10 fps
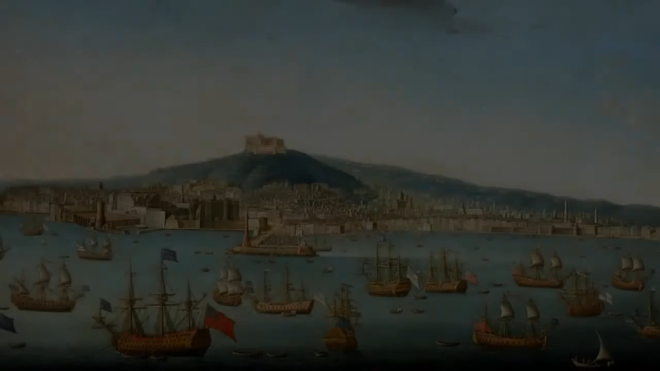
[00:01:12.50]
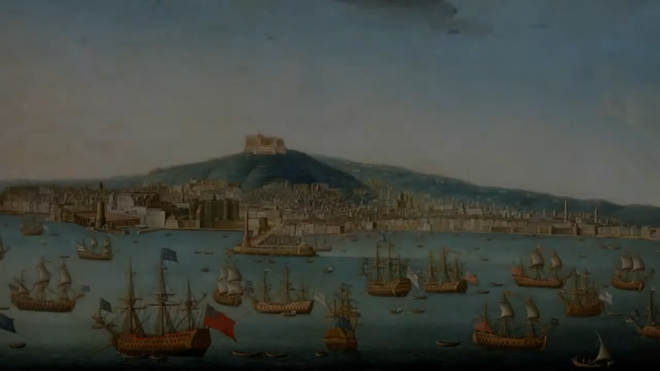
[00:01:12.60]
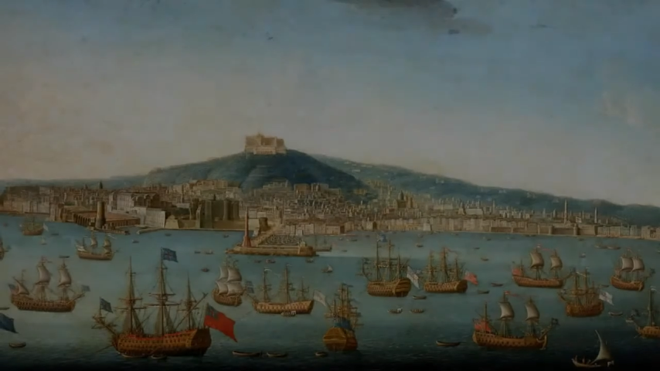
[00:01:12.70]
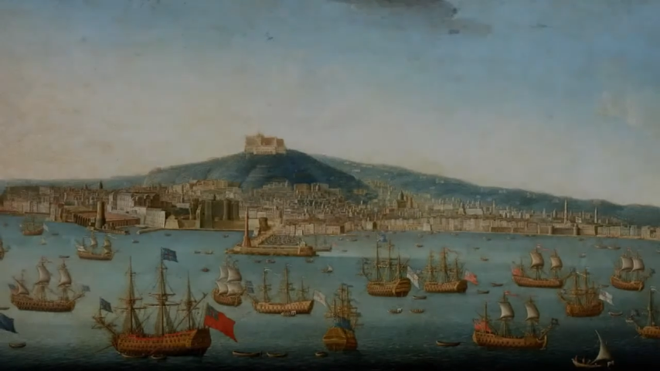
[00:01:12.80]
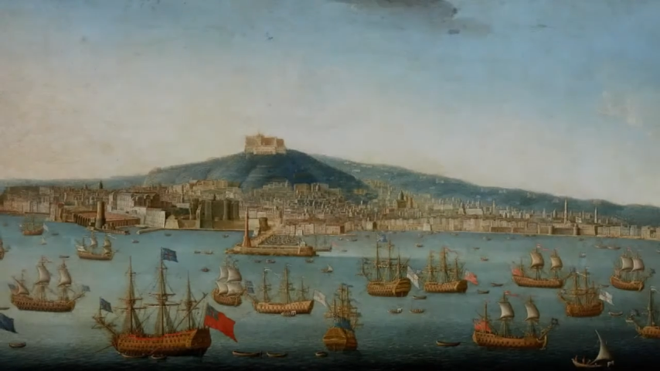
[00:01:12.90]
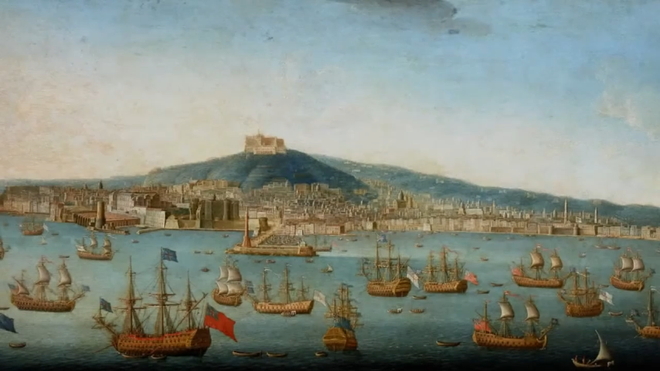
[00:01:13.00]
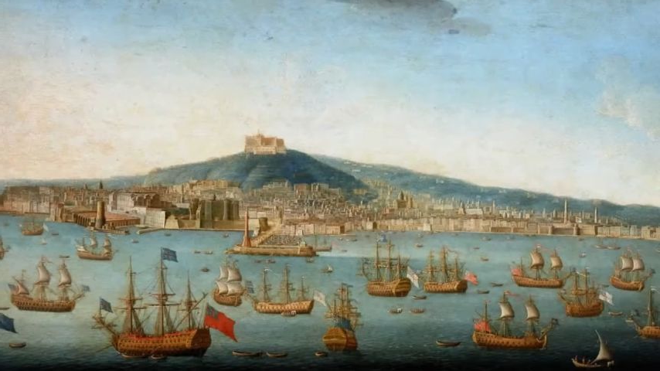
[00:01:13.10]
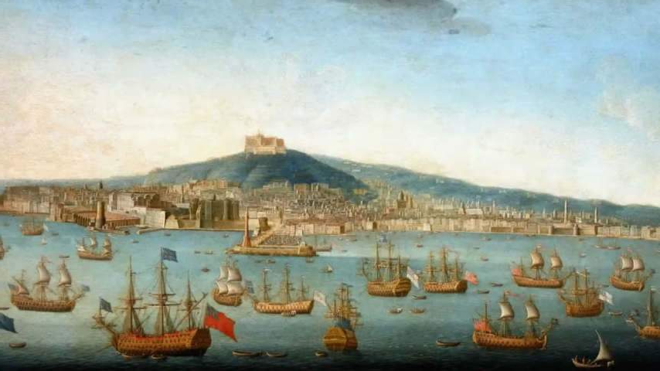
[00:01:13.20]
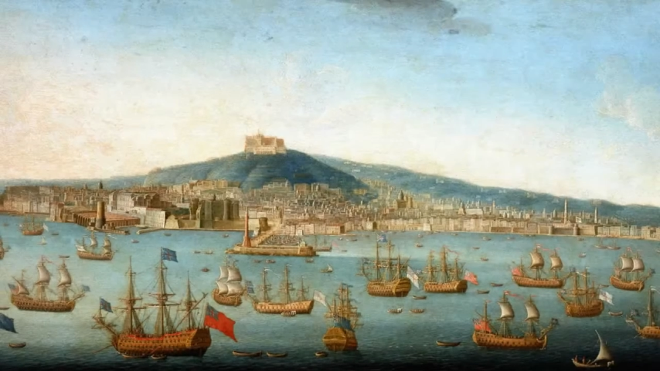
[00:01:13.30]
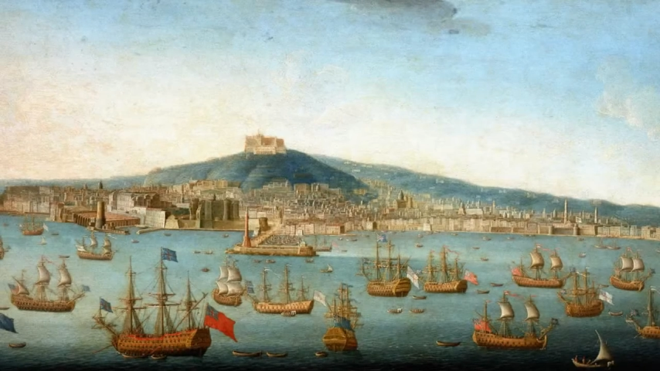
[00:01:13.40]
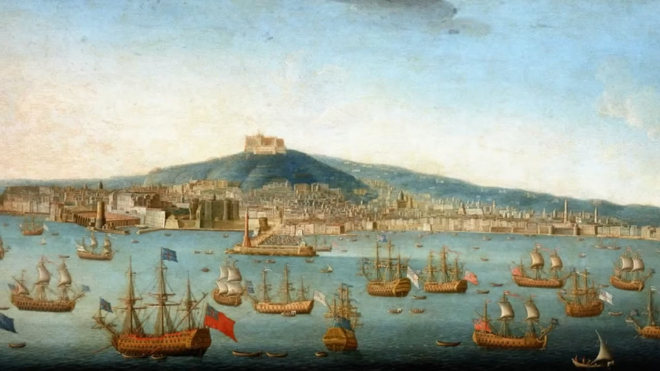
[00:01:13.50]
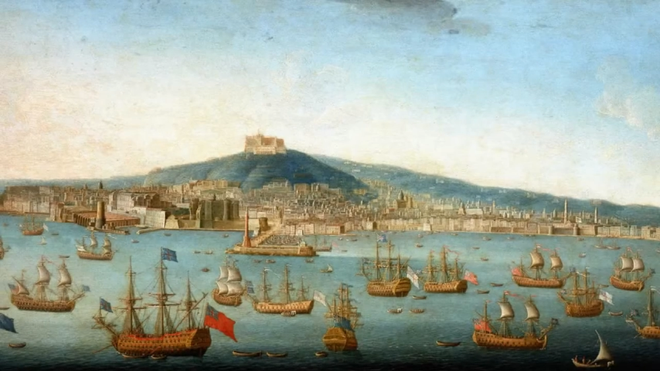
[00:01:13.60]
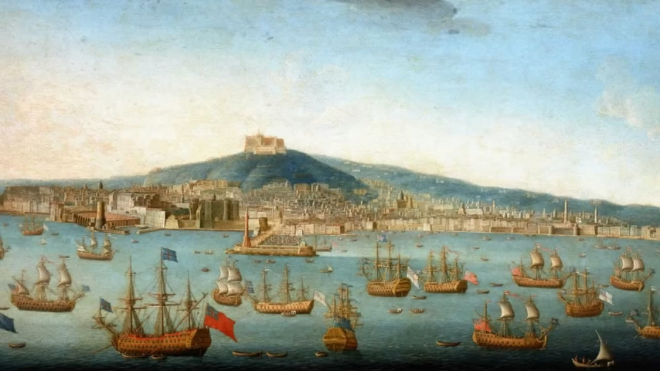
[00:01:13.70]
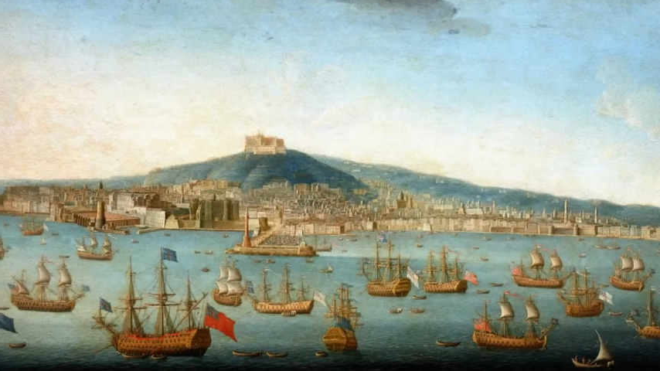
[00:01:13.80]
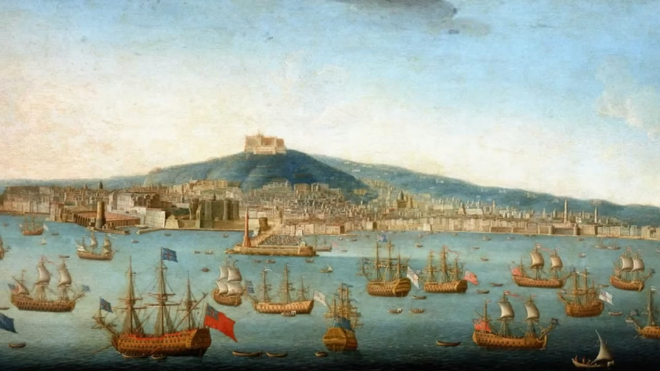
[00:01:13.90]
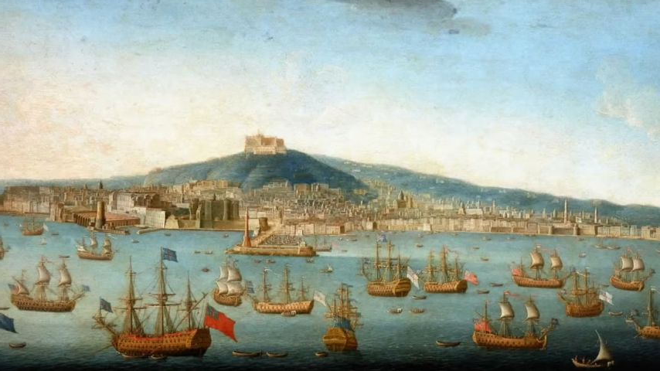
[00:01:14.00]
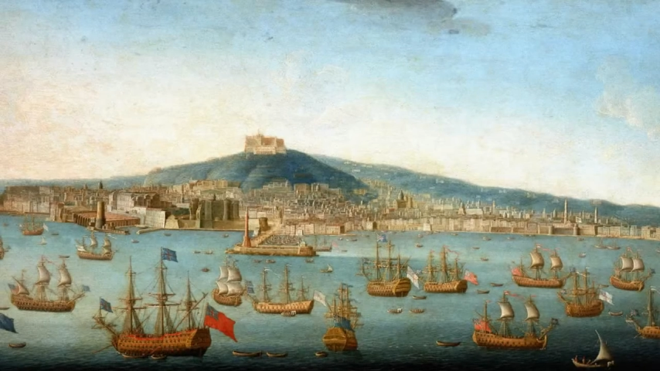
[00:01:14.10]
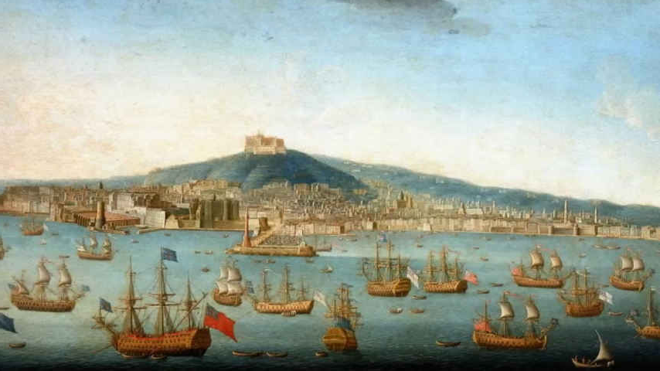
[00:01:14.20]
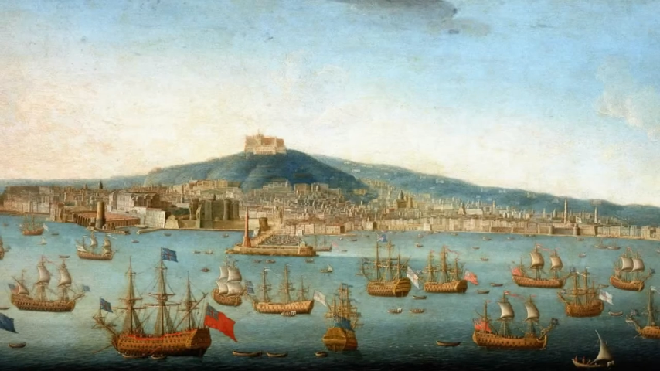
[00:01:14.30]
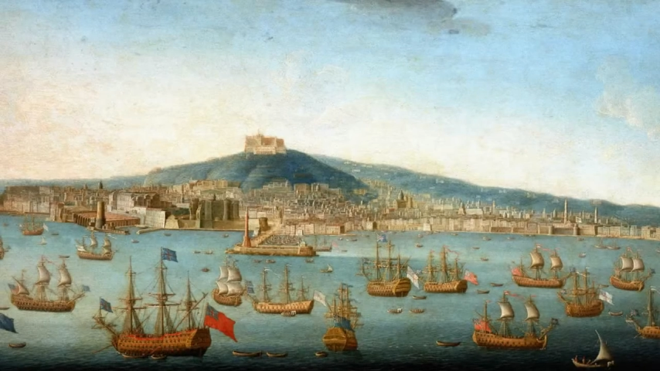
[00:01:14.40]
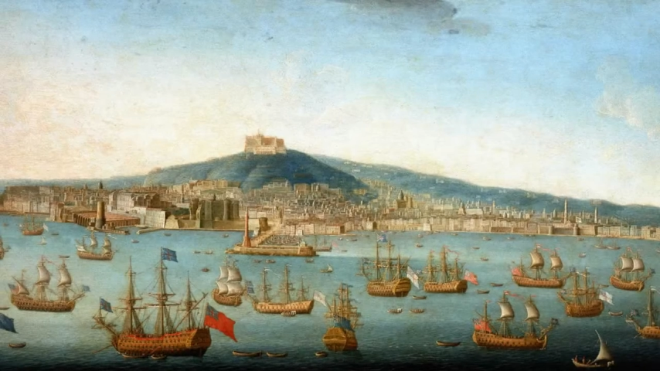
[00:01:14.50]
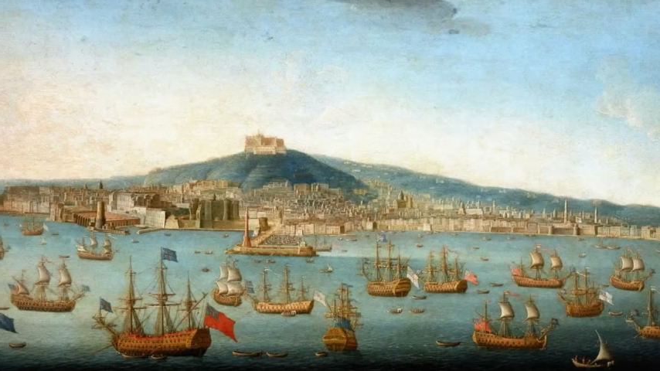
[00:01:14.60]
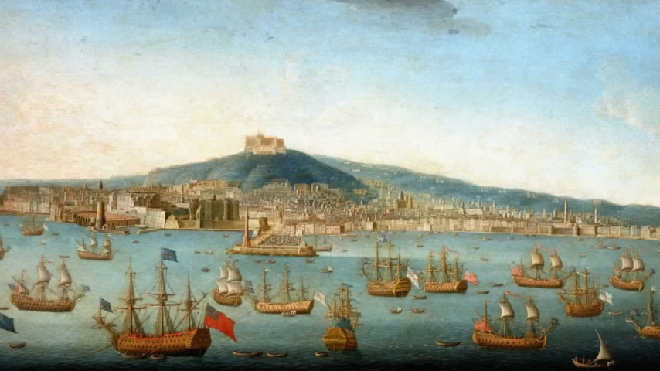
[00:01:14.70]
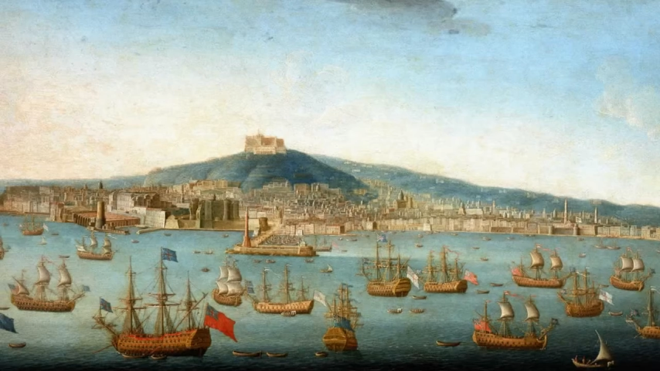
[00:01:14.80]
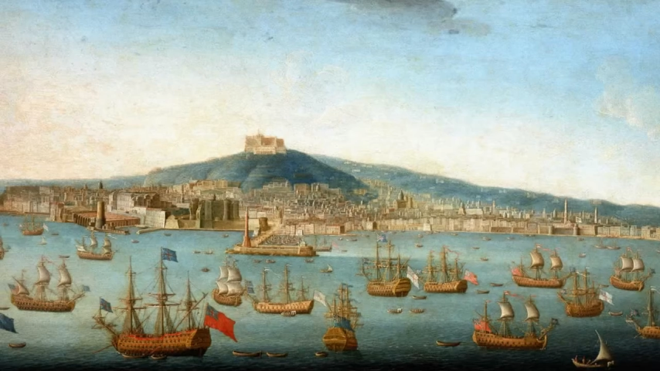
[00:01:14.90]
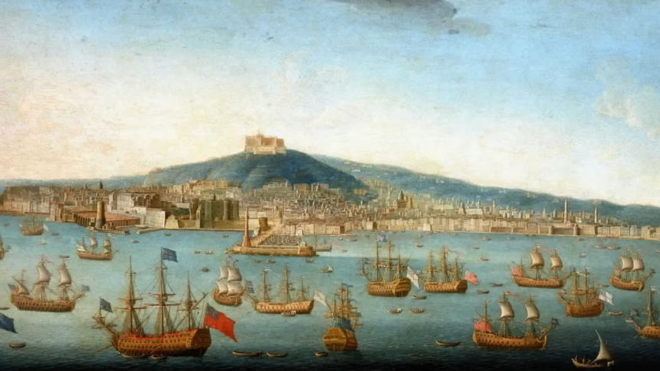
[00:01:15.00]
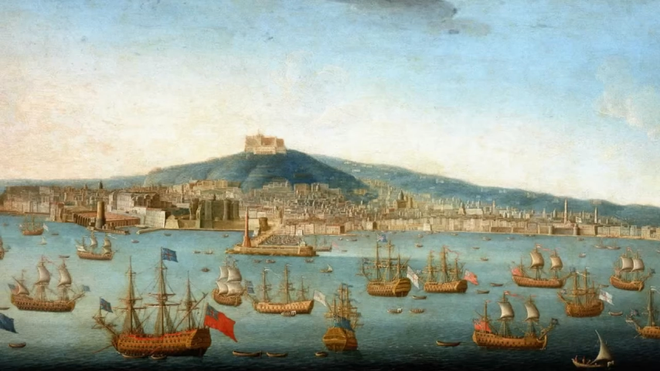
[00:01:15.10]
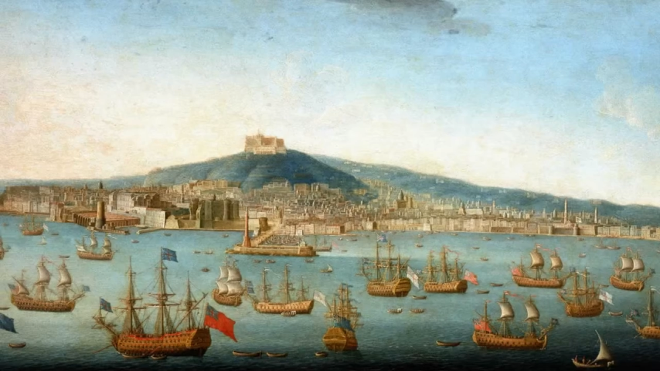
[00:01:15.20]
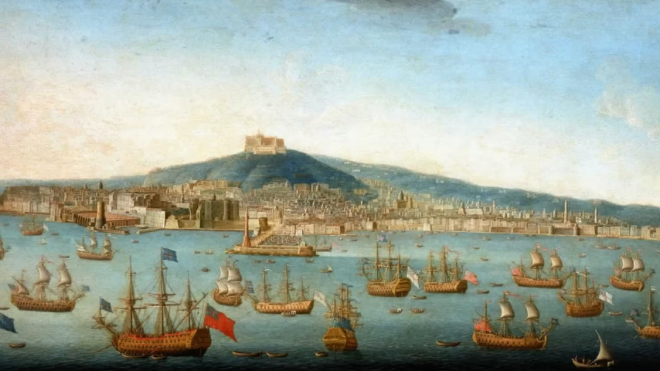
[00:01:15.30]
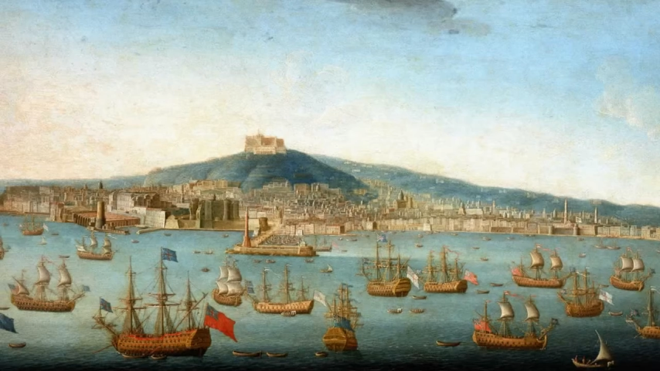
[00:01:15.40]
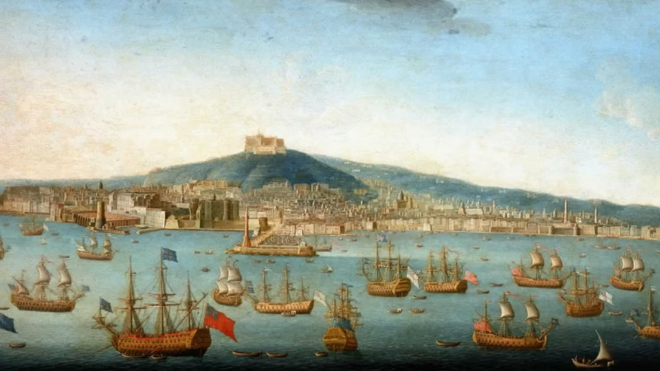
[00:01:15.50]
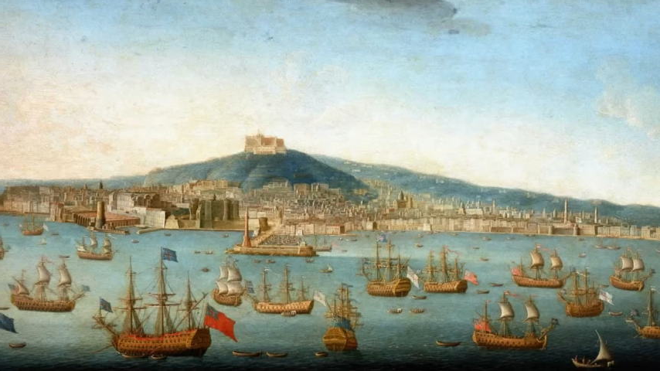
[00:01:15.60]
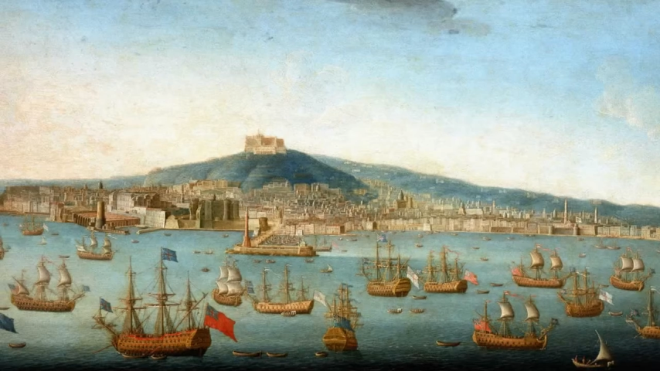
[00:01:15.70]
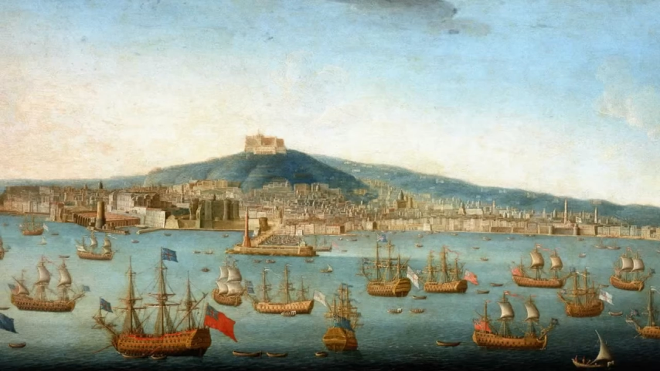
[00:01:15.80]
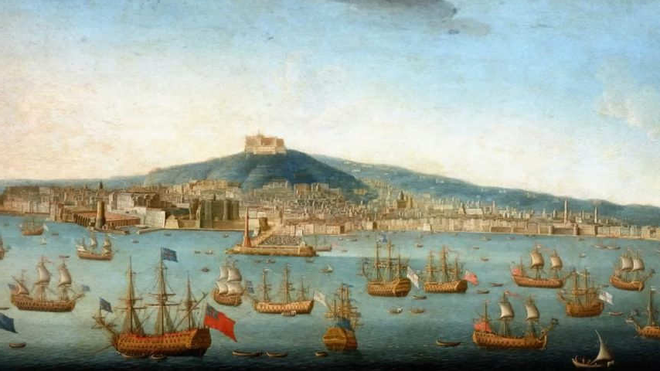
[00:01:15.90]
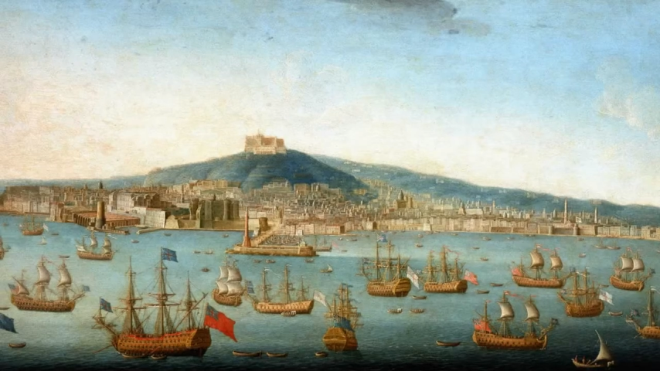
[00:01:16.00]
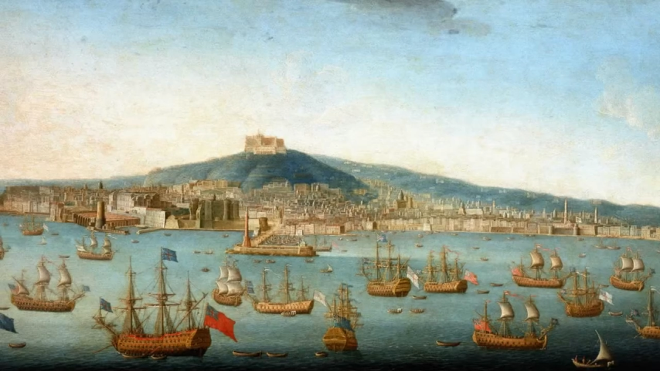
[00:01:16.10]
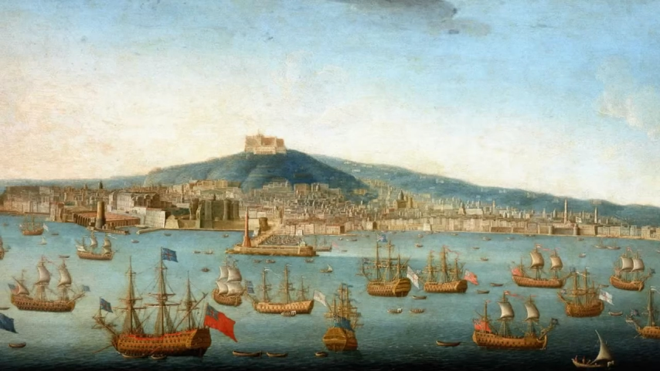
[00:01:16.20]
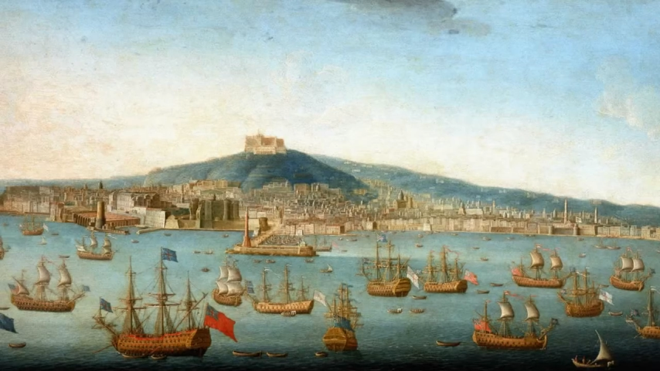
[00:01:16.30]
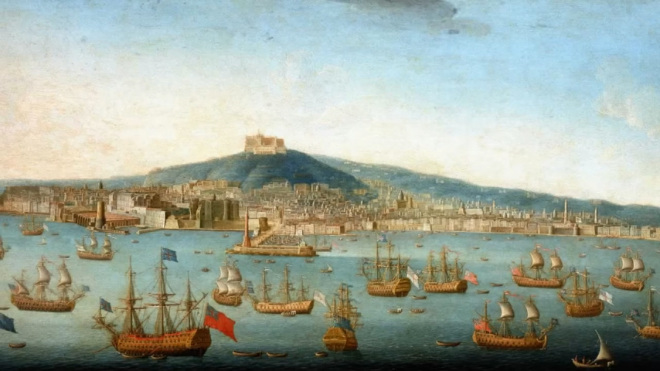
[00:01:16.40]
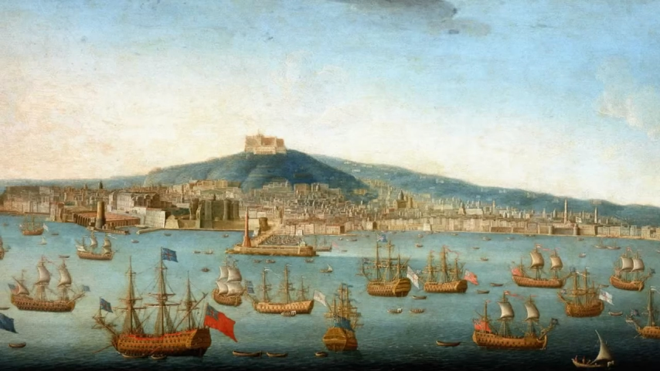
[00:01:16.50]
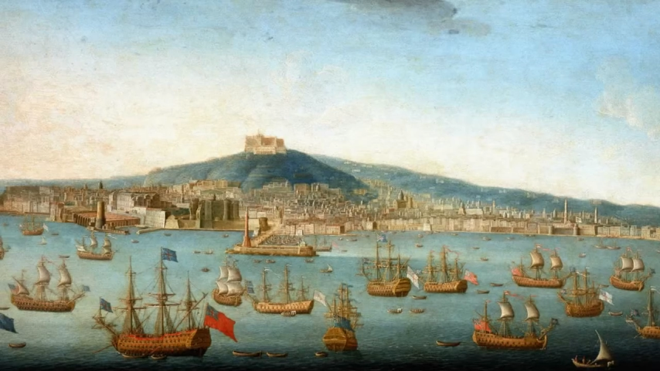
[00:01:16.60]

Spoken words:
(no speaker visible)